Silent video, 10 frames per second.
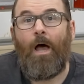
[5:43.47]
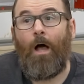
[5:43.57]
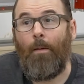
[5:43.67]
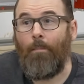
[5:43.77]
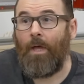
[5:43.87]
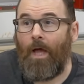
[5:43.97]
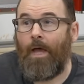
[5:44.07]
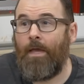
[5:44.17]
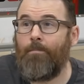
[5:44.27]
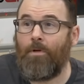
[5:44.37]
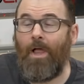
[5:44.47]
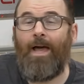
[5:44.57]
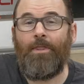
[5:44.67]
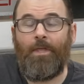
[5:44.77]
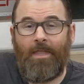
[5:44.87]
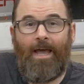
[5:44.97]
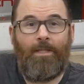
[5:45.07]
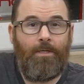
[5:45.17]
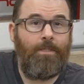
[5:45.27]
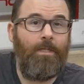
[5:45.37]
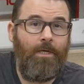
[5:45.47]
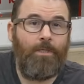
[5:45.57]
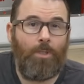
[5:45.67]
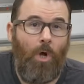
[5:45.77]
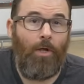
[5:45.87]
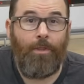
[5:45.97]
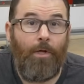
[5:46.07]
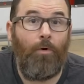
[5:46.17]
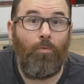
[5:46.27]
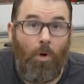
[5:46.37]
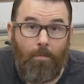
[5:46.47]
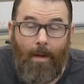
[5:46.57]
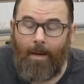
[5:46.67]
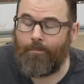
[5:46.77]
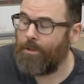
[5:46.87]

Um, but I am glad that that is at least on their roadmap.